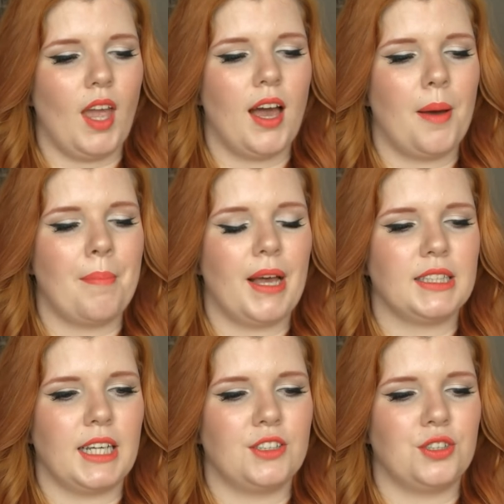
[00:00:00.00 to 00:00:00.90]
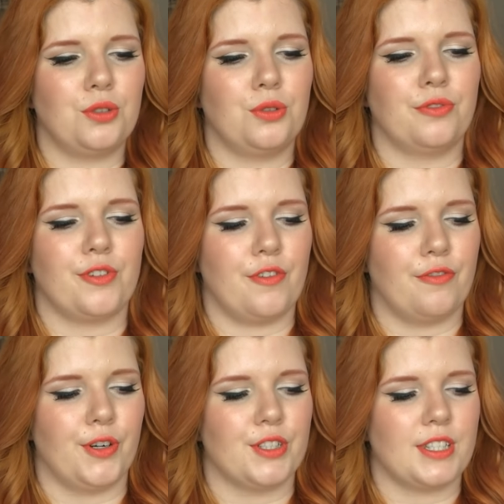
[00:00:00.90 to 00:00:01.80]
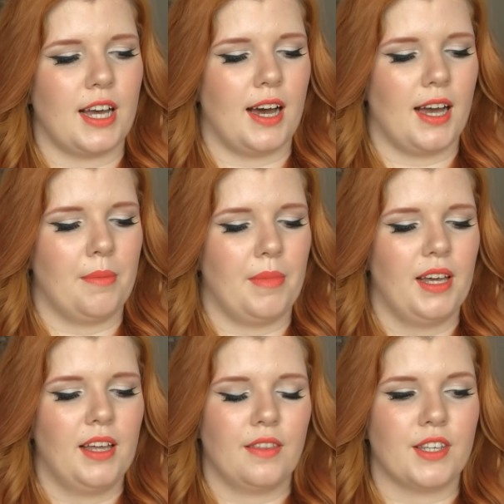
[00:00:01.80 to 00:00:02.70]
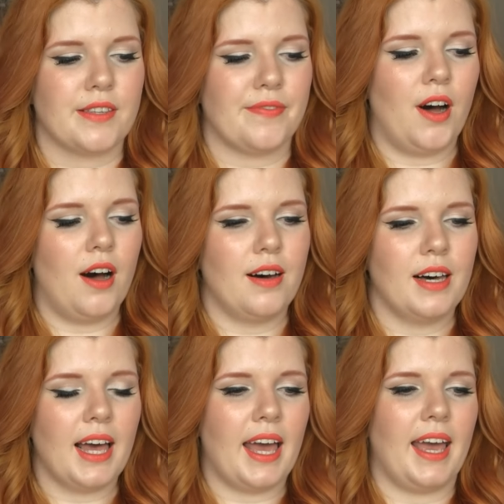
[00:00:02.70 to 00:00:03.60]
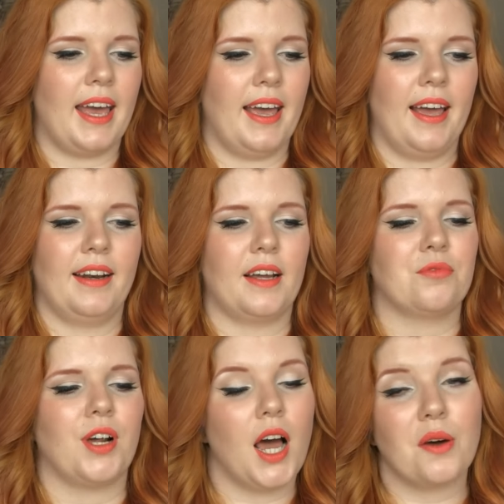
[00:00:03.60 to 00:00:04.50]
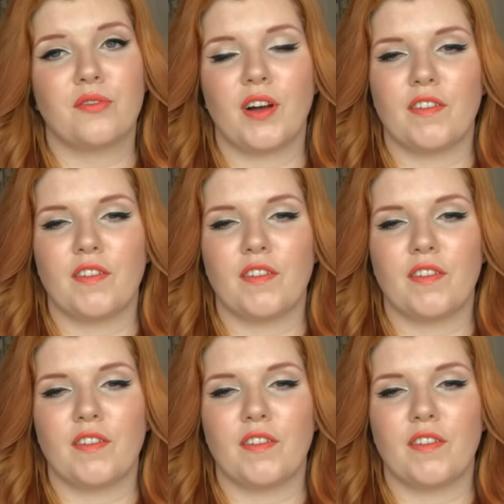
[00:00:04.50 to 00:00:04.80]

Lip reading: SK-II for the first time this fall, and I've run out of